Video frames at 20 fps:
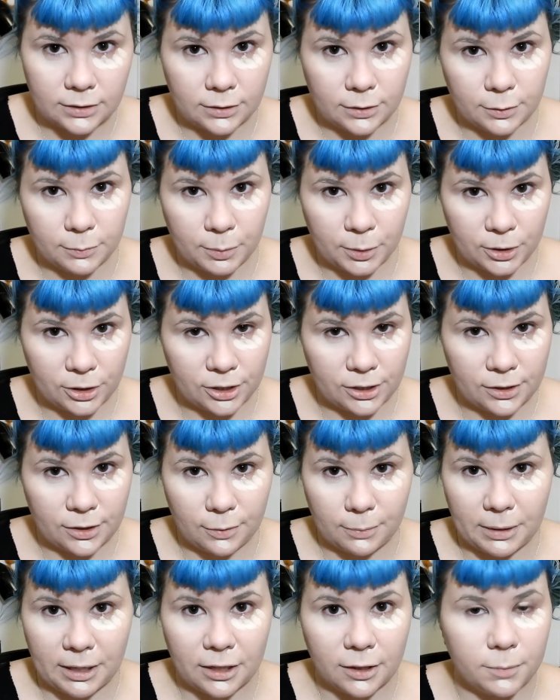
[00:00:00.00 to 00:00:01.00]
to purchase
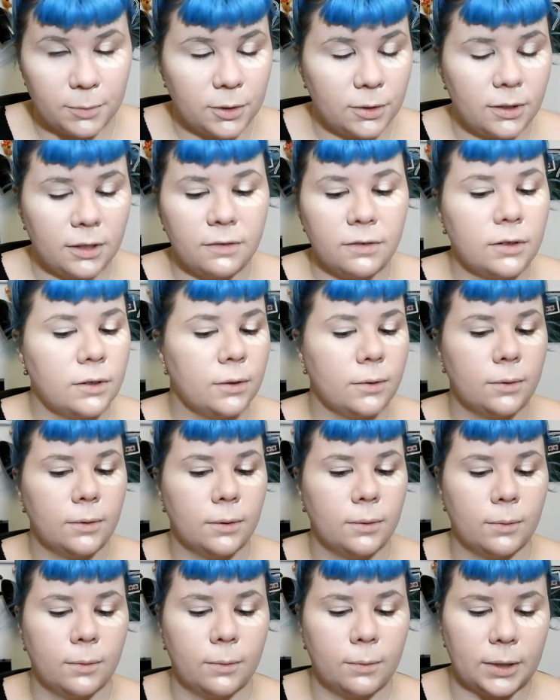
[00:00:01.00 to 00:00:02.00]
your makeup, you never
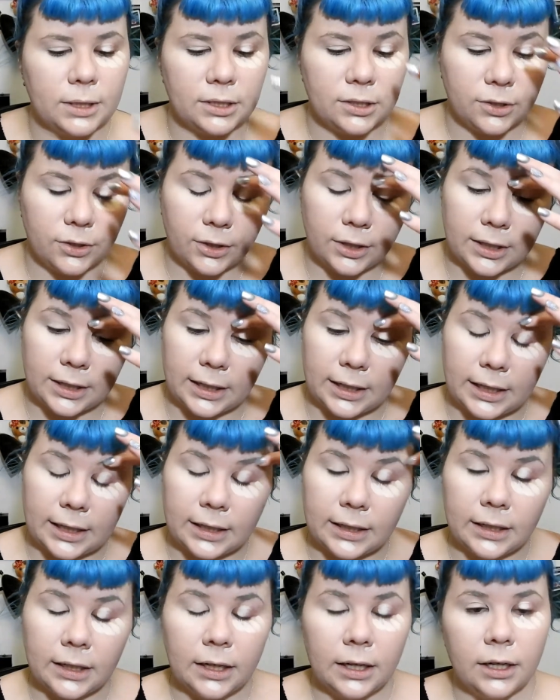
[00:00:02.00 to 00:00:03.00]
know what you're gonna
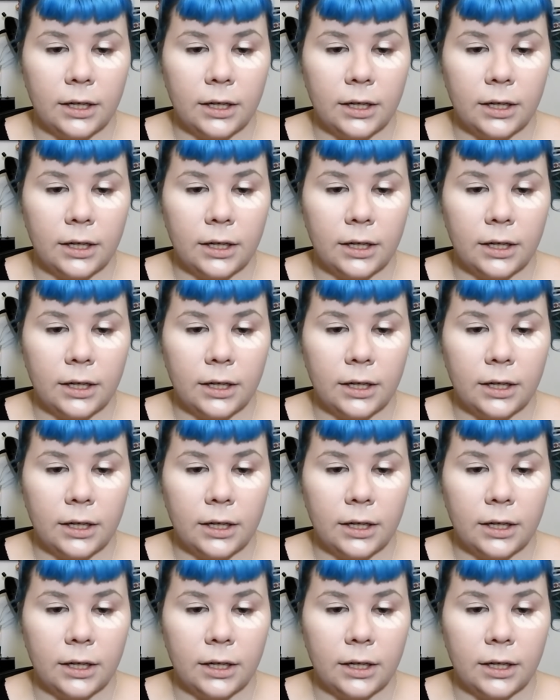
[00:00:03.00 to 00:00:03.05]
get.